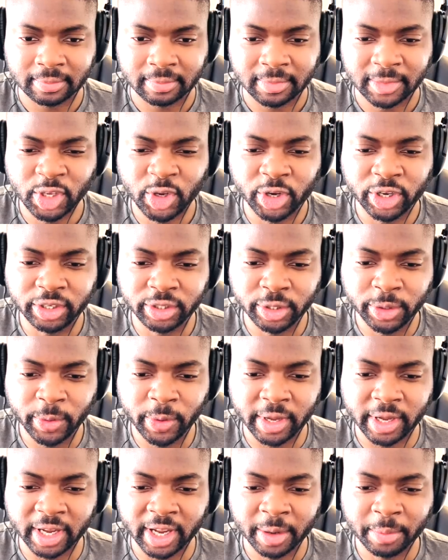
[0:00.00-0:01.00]
You can do
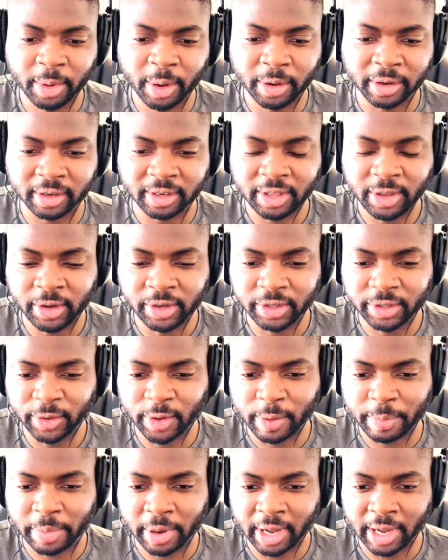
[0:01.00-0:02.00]
it. Come on. You can do
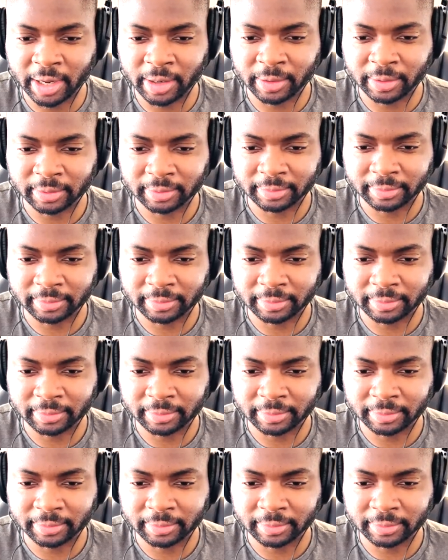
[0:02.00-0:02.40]
it, Pile.